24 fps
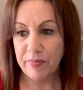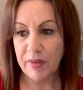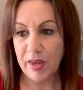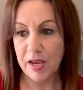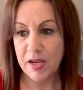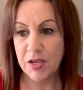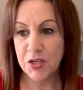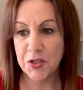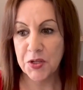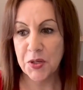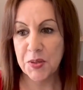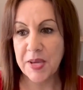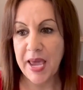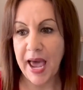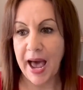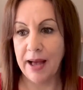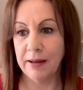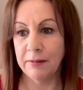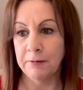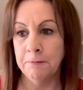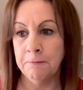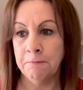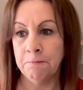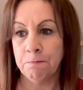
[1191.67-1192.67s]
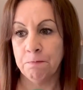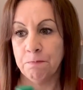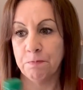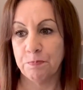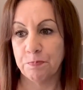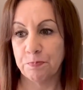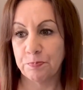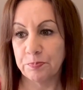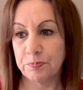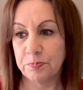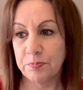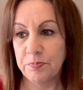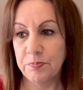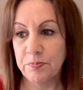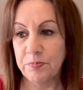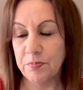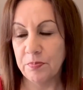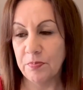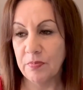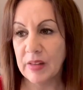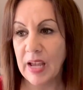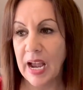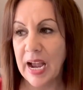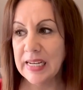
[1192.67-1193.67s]
So yeah,
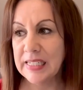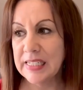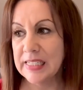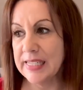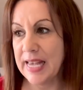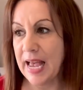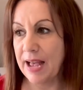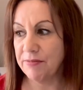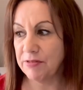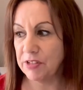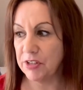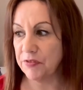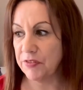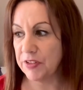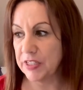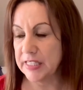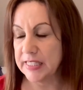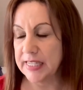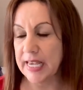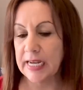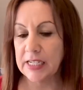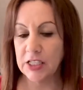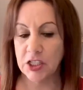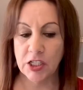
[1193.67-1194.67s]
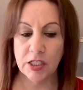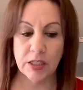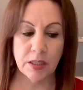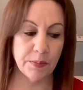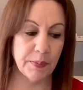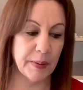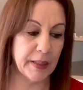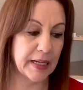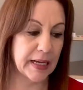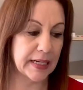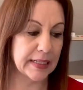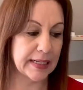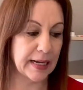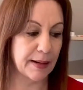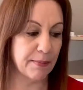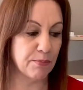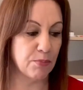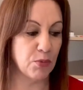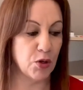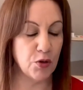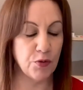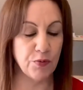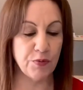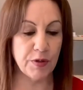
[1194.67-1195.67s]
I just have different sections because I
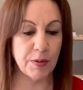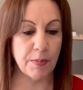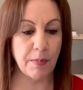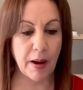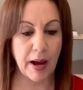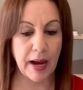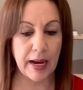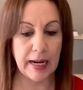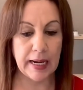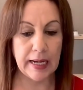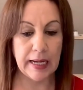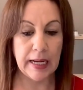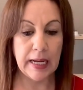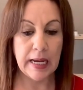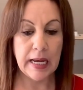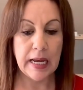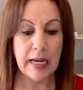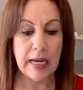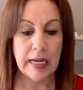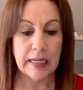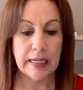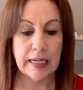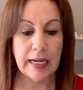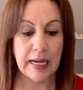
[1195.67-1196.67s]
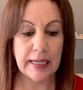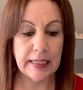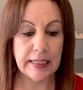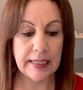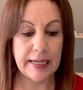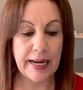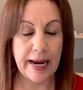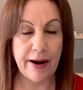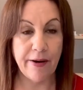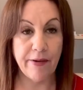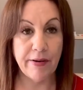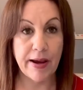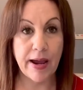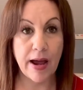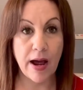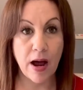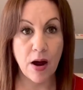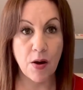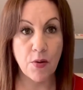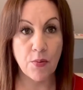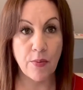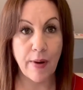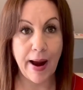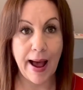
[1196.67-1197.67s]
moved my cutting area
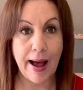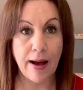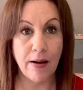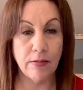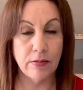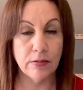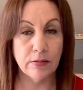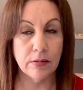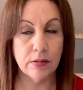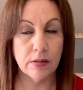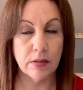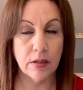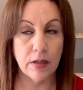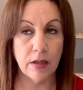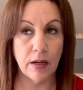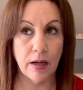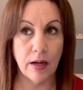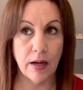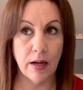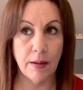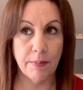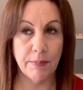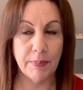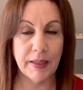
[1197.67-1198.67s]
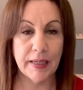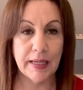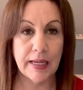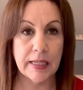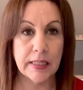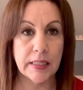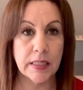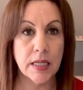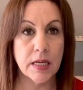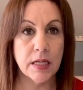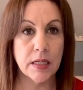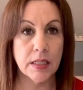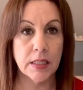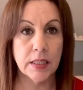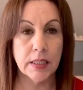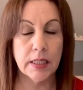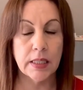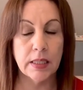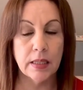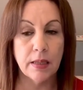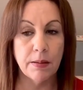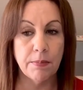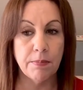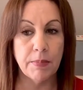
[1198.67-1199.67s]
around because
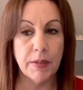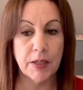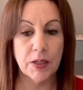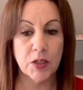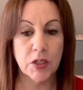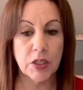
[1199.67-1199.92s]
the middle